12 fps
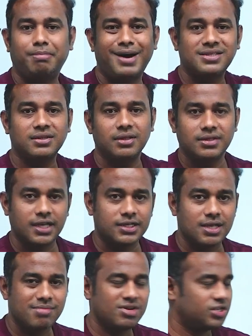passed this
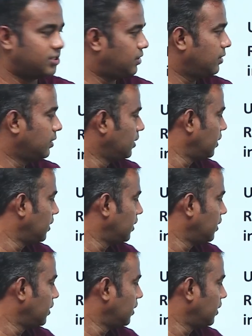examination,